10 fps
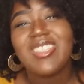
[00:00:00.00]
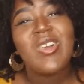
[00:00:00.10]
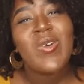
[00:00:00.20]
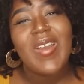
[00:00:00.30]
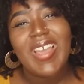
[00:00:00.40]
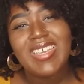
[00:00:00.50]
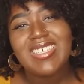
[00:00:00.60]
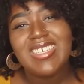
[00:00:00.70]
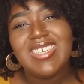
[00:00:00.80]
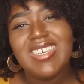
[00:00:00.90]
You know why?
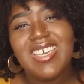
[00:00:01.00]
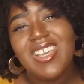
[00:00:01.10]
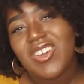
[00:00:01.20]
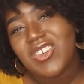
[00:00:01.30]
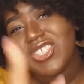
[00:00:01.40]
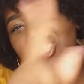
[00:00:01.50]
Because